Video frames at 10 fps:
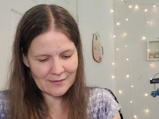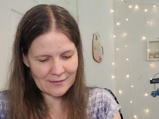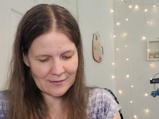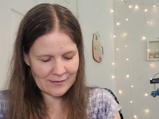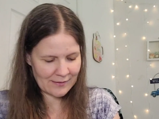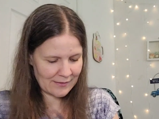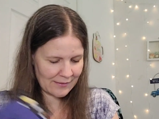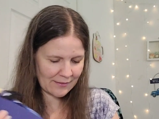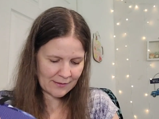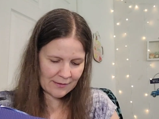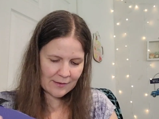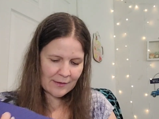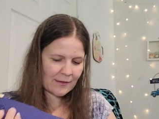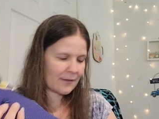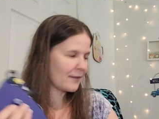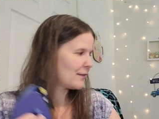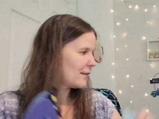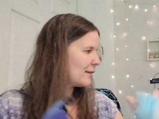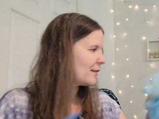Nobody speaks.